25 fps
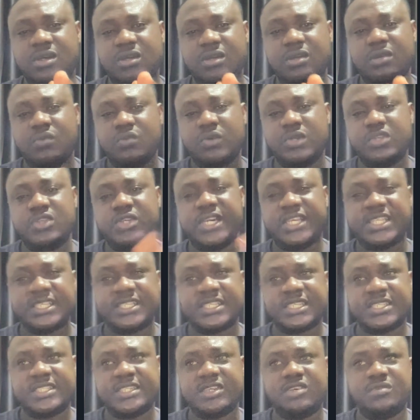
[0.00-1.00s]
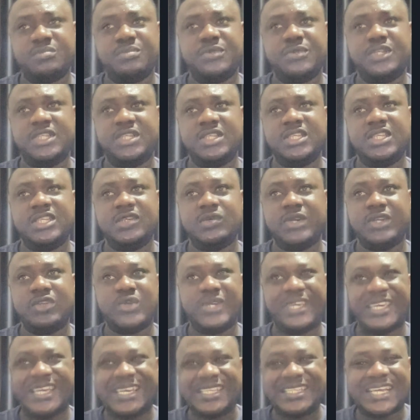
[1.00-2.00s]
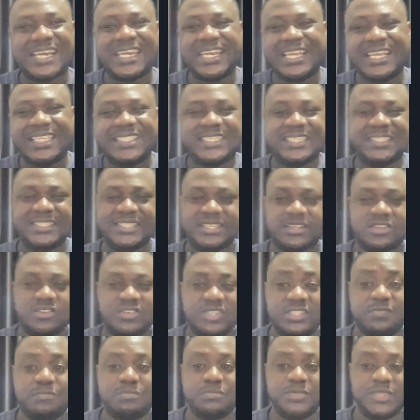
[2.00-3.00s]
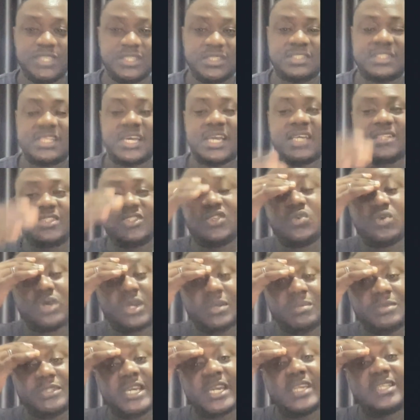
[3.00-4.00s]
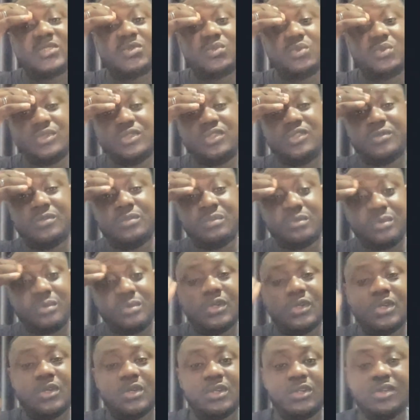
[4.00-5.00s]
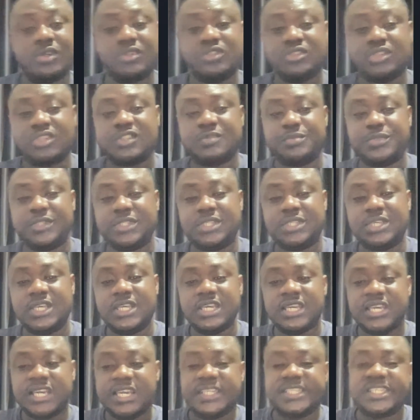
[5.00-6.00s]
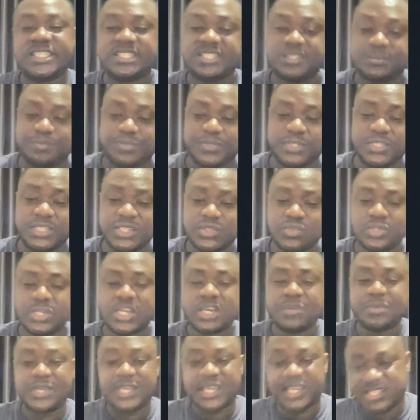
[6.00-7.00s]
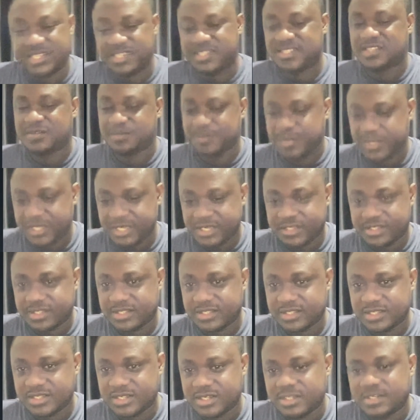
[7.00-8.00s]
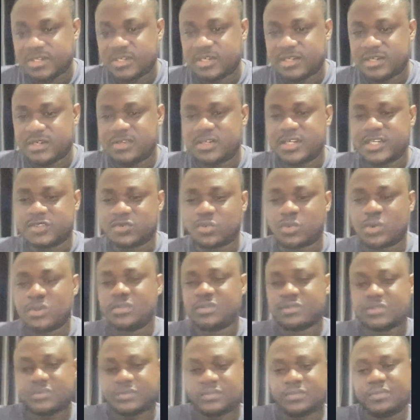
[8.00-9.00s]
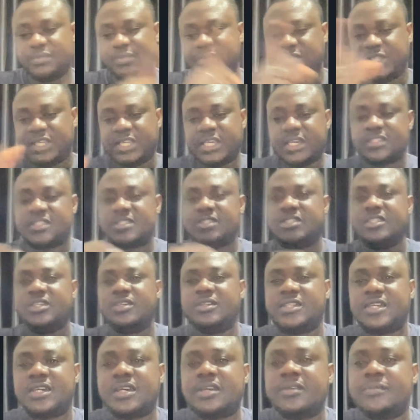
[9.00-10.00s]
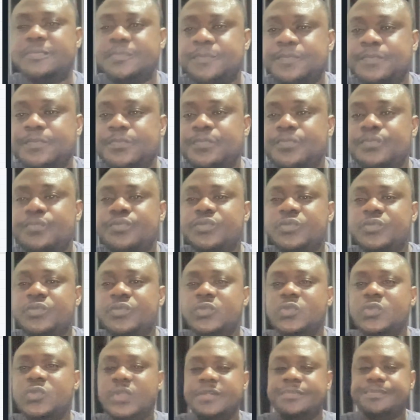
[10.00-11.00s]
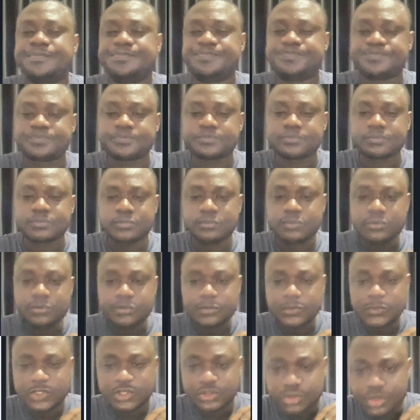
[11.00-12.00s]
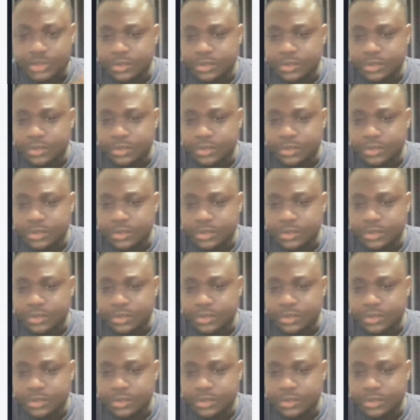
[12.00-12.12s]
when you get SSL, when you get an SSL, it means that your website would not just be HTTP, it will now be HTTPS, right? One begets the other, right? So